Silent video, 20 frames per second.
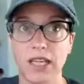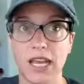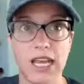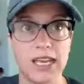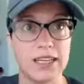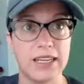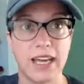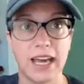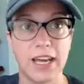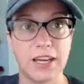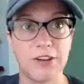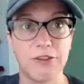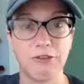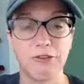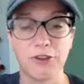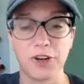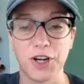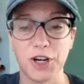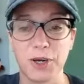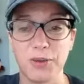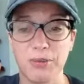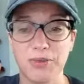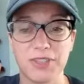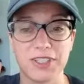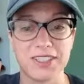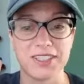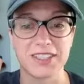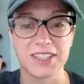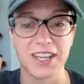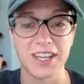and not from
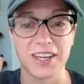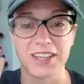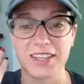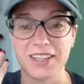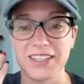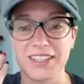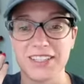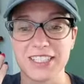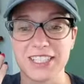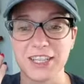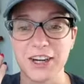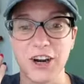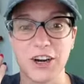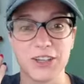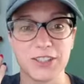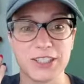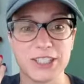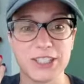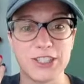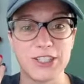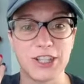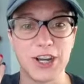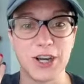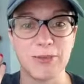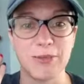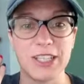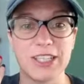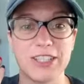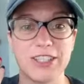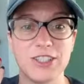the sun because it hardly saw
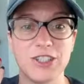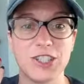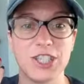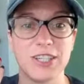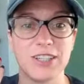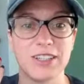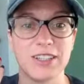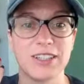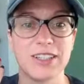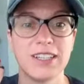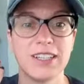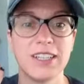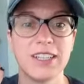me this year.